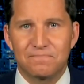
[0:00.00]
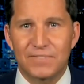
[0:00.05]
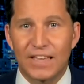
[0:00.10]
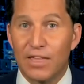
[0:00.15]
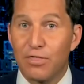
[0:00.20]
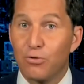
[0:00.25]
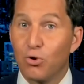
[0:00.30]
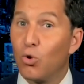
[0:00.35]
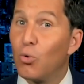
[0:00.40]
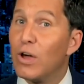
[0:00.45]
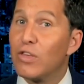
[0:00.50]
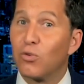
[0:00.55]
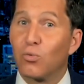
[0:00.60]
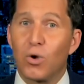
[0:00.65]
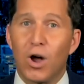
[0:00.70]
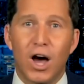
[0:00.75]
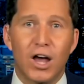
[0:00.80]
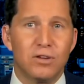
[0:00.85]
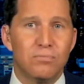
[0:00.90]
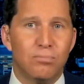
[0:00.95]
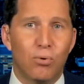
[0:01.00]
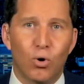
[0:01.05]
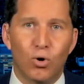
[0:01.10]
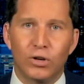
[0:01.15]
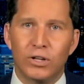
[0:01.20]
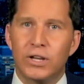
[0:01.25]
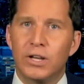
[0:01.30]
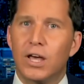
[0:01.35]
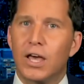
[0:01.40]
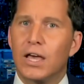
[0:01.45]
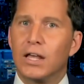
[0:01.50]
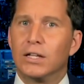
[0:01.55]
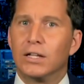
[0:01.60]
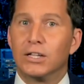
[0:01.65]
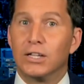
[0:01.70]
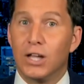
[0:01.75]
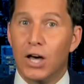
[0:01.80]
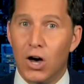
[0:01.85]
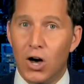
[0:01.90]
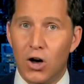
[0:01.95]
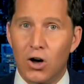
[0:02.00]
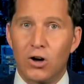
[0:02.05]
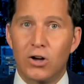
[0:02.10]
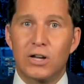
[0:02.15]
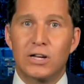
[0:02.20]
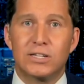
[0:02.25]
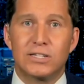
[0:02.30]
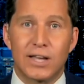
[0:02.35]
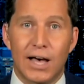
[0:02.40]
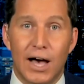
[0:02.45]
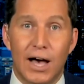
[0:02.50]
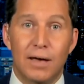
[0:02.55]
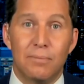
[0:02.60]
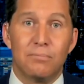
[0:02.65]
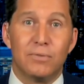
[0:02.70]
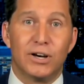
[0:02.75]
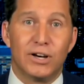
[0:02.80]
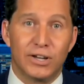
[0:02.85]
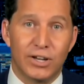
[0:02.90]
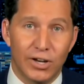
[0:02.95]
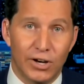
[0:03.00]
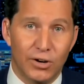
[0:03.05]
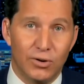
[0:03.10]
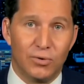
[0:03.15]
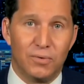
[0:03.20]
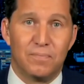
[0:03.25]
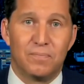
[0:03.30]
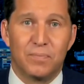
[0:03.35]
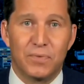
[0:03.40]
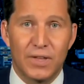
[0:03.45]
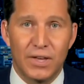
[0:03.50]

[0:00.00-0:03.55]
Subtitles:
They threw away the rod in Portland a long time ago.